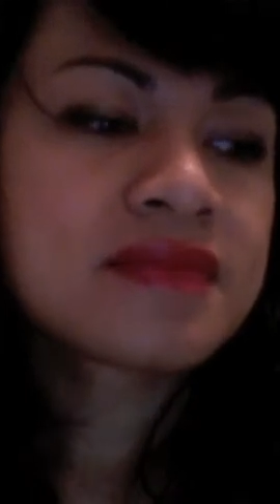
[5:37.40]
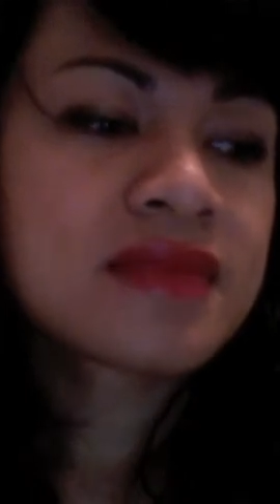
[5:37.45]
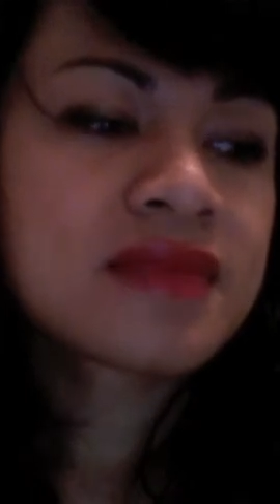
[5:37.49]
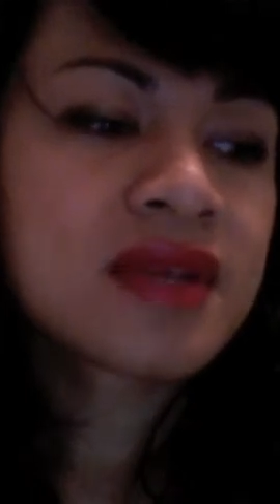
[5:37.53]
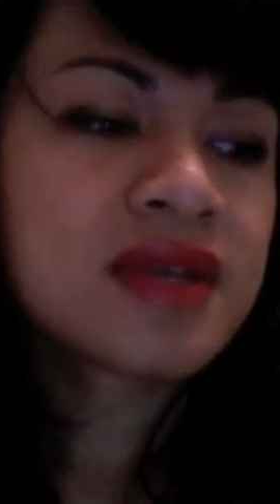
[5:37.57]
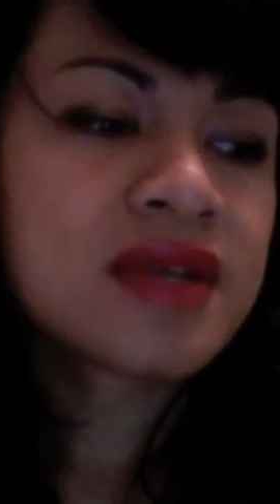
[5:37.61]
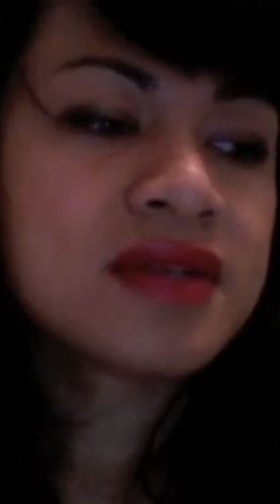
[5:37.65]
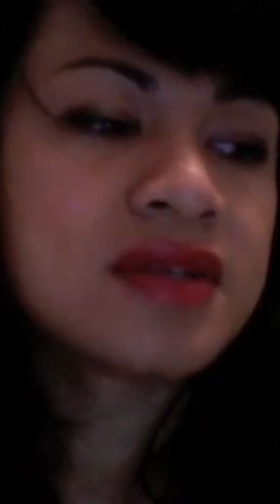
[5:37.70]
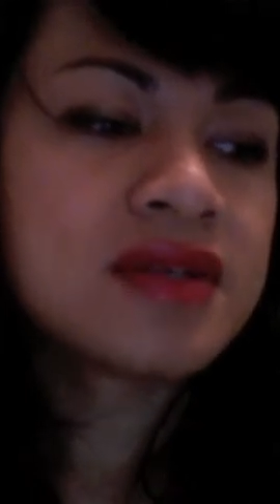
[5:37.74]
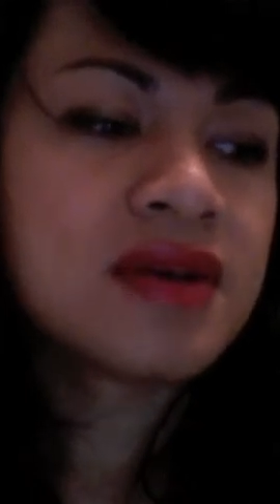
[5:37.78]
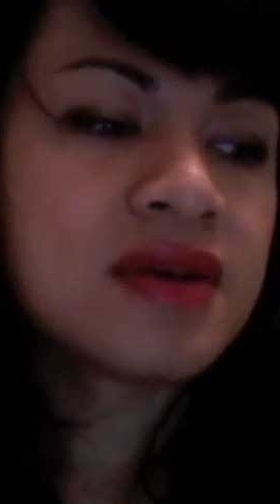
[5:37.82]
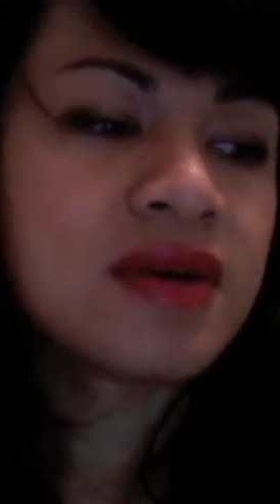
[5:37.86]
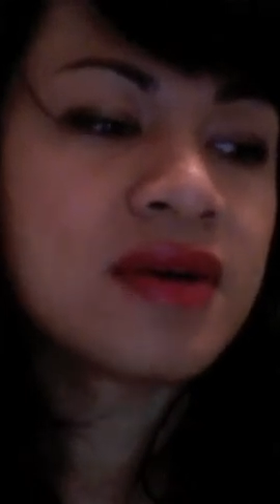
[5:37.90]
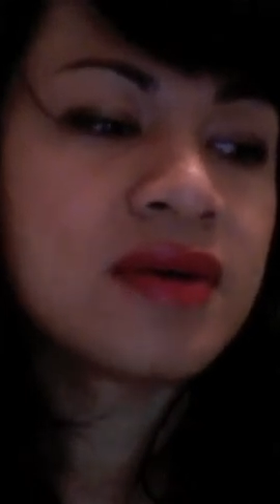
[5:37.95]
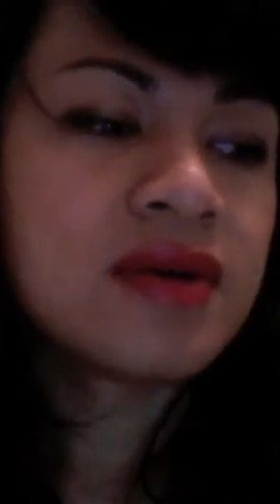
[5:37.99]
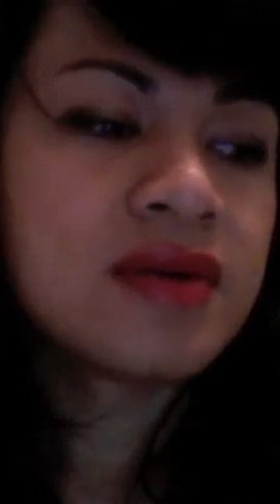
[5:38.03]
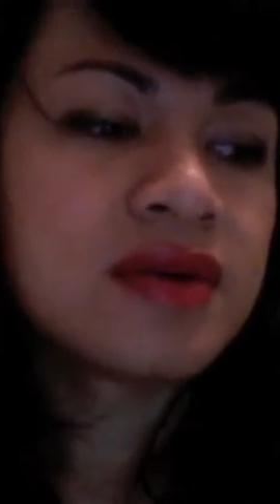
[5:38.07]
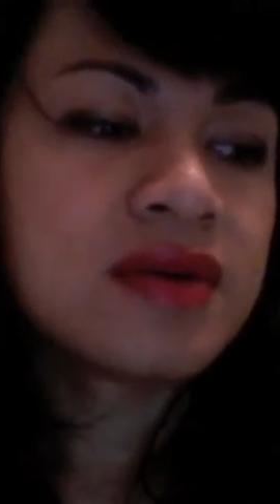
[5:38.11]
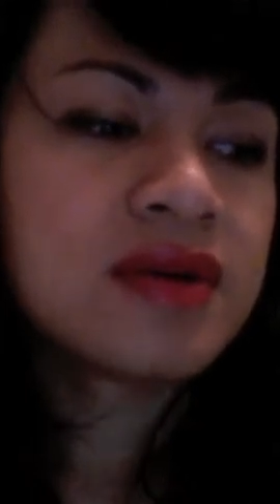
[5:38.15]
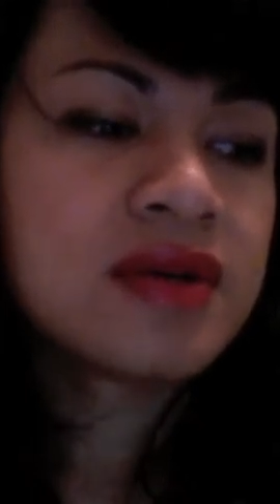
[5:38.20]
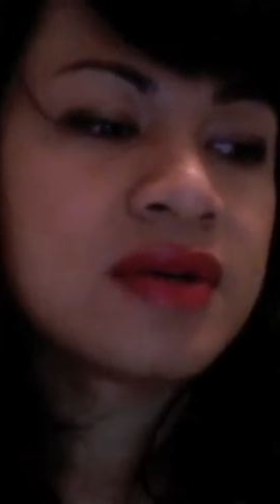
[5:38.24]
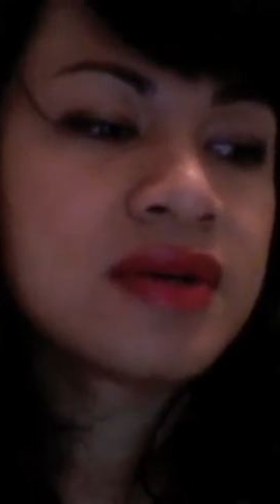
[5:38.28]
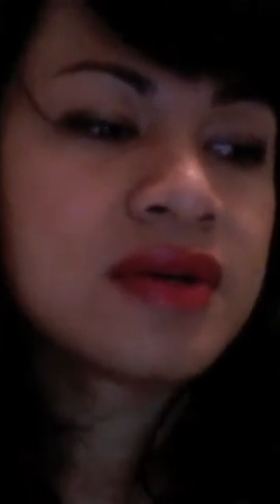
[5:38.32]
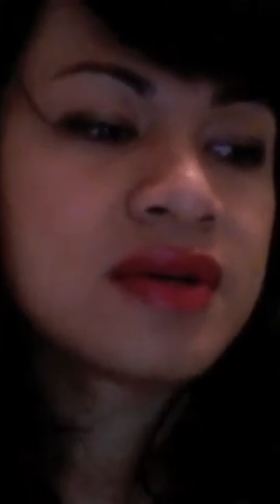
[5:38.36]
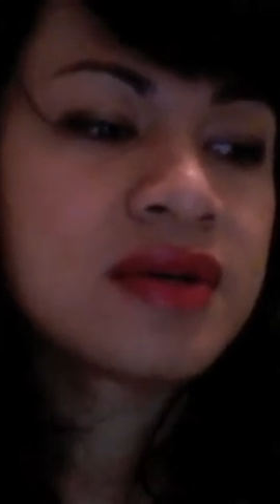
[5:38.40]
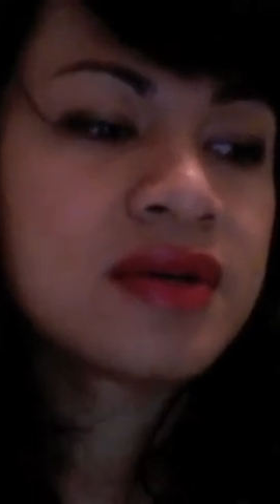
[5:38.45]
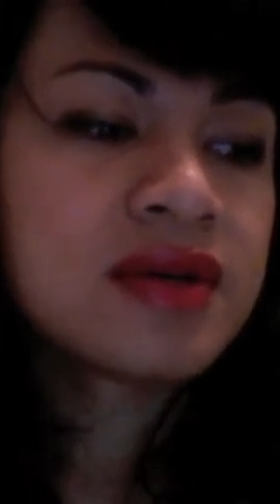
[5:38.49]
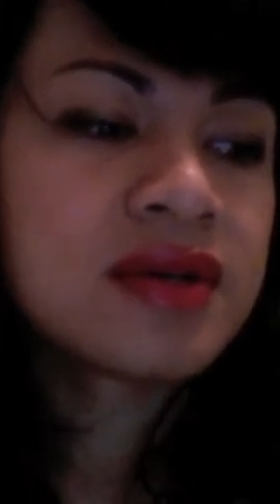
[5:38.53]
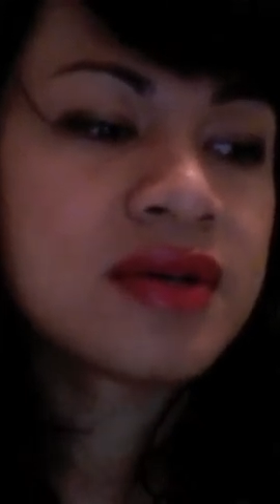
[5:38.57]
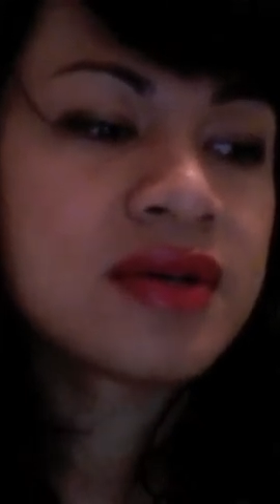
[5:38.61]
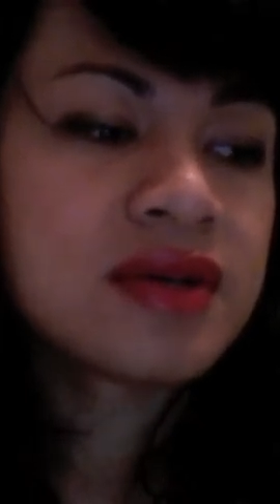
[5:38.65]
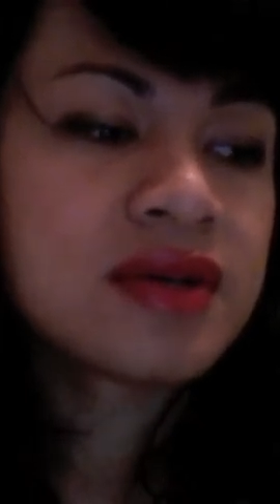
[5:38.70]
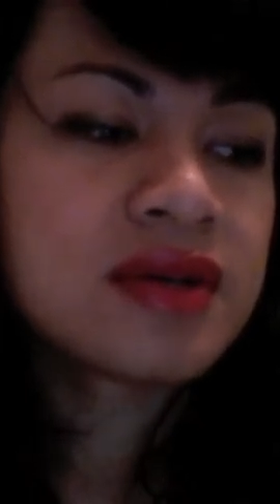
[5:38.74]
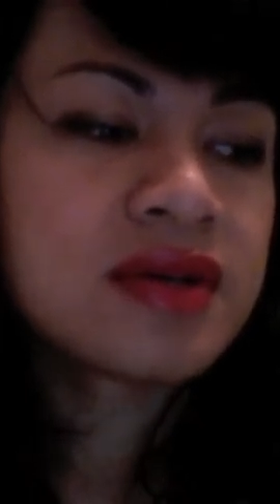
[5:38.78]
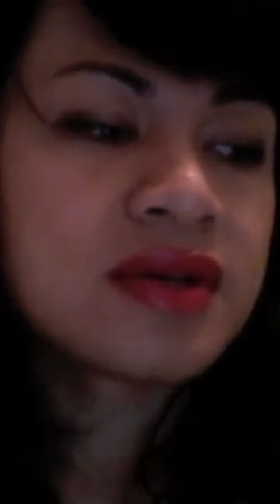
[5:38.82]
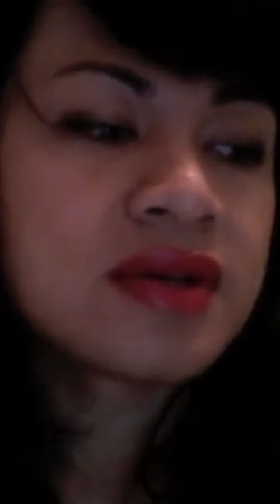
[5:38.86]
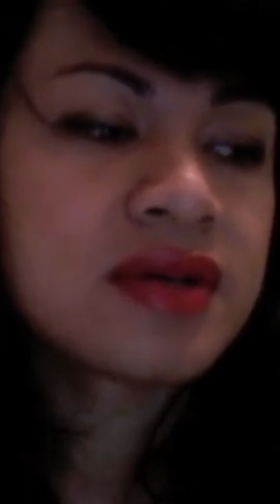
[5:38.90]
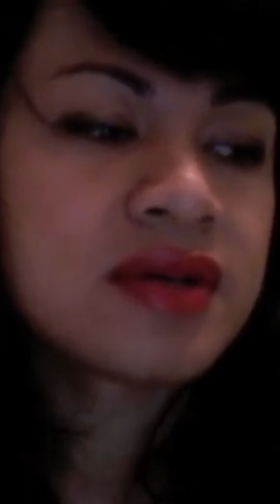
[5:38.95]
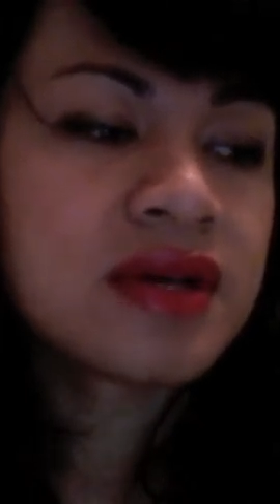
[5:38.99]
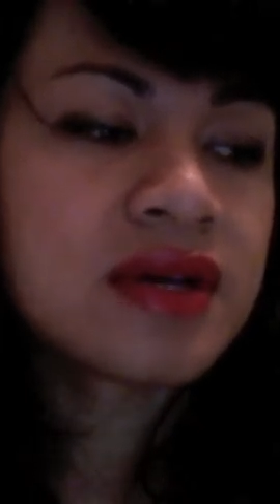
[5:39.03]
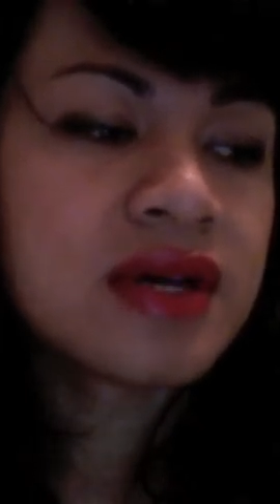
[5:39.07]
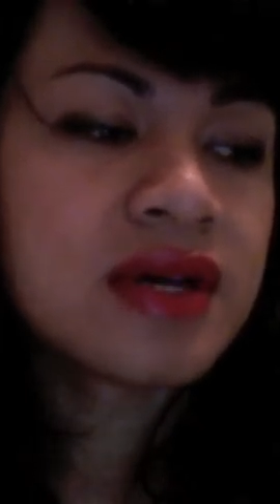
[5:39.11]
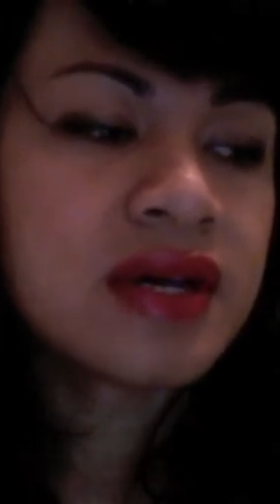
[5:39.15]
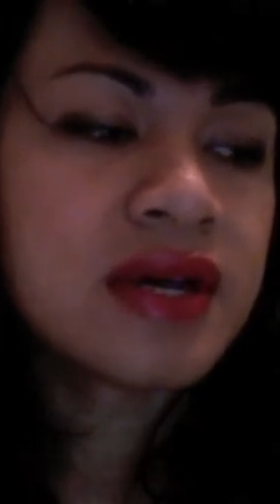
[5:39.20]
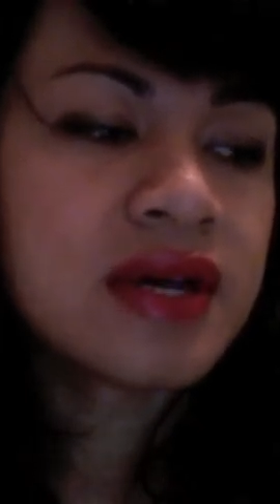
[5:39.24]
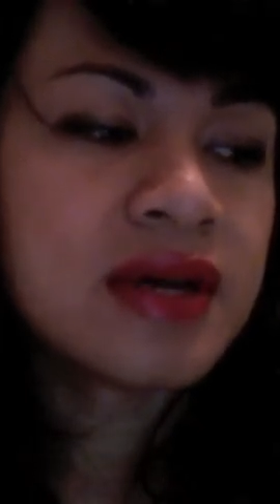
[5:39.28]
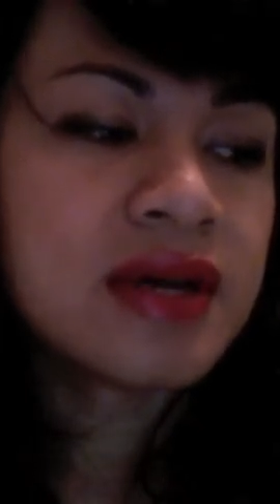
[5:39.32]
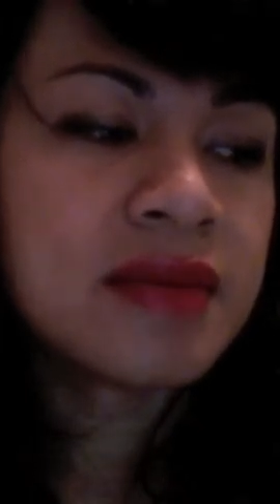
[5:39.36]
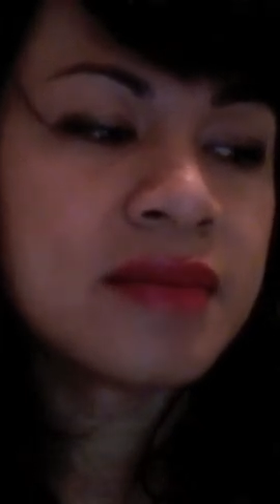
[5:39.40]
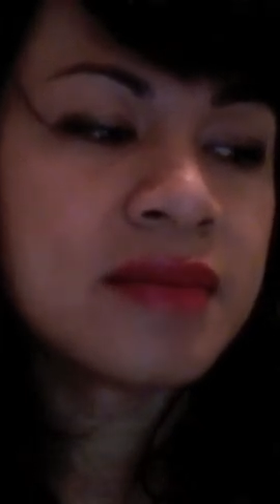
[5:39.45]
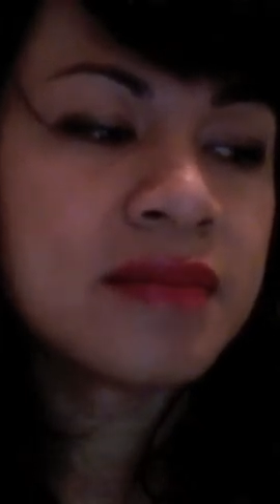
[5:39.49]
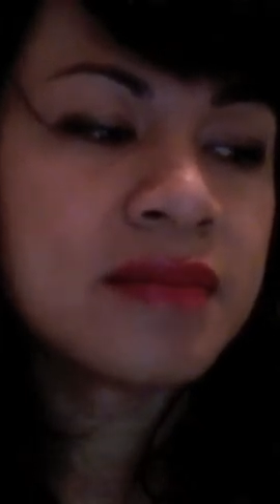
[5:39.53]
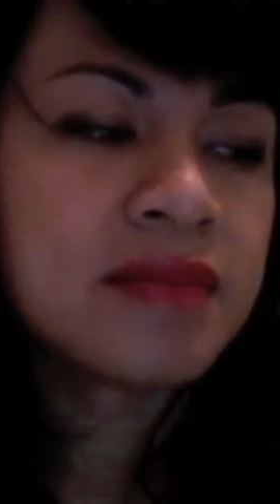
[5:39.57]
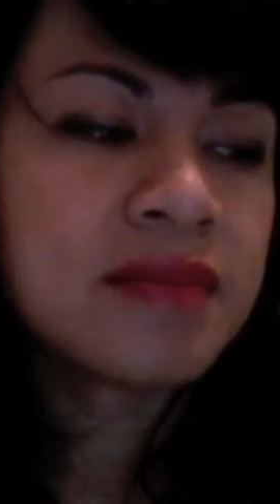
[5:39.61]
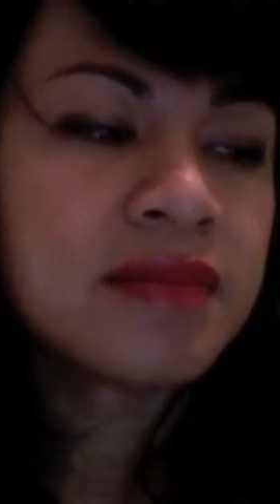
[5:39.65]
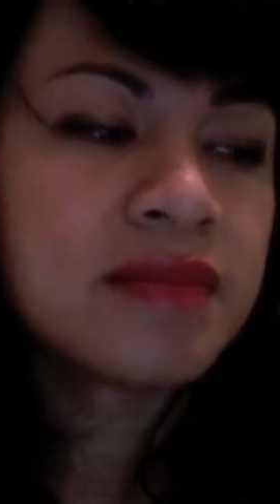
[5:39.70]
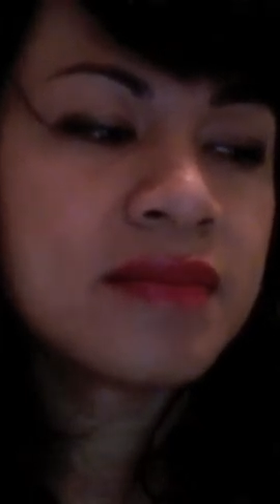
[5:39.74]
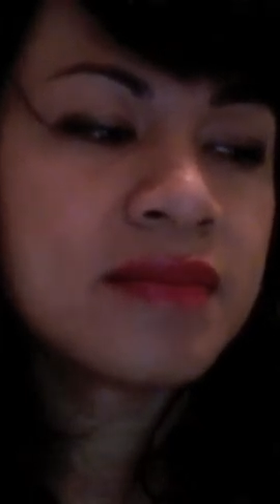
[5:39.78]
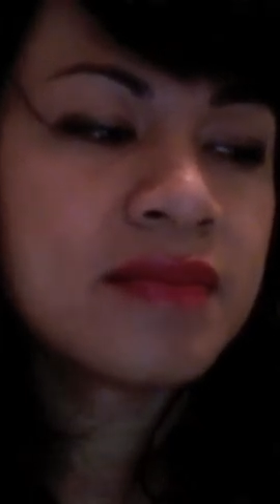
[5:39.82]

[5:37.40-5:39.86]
So I'm